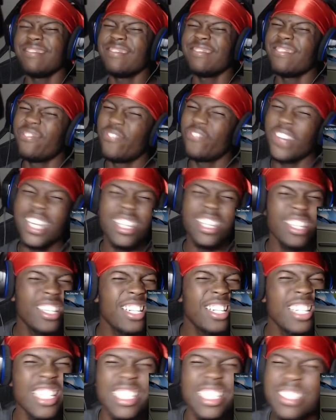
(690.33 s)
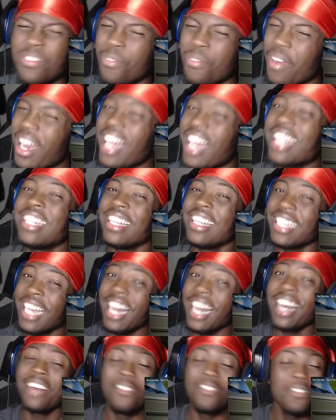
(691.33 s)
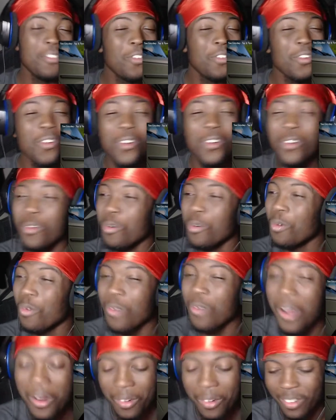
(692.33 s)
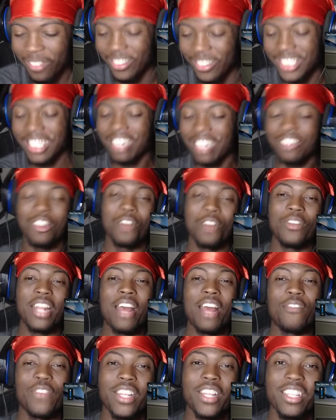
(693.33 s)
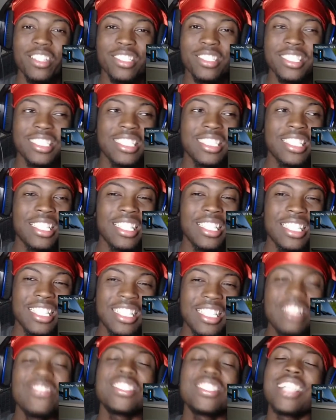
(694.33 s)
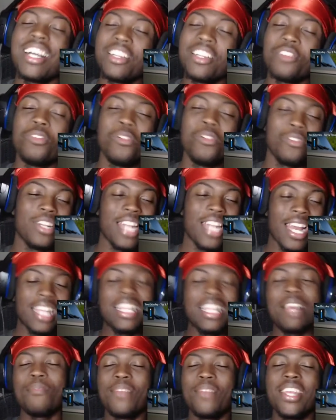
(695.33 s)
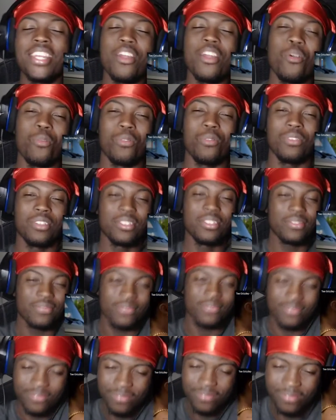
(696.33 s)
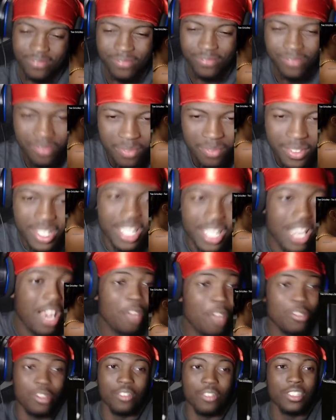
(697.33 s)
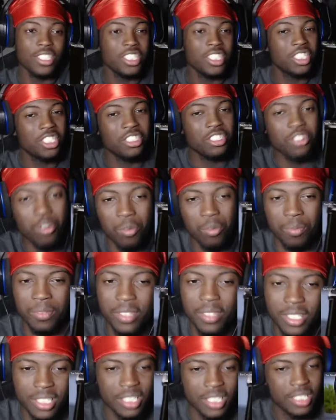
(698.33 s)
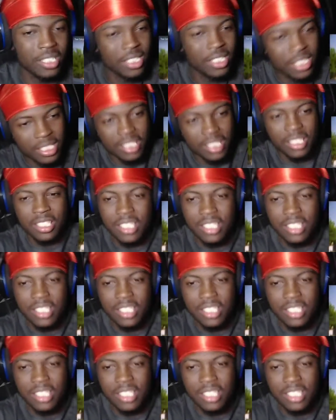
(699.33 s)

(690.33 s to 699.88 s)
Fellas, boy, I know y'all. Woo, woo. What y'all doing with that, fellas? What y'all doing with that? Let me know. Next thing you know, Tez is a nurse bitch running around in business.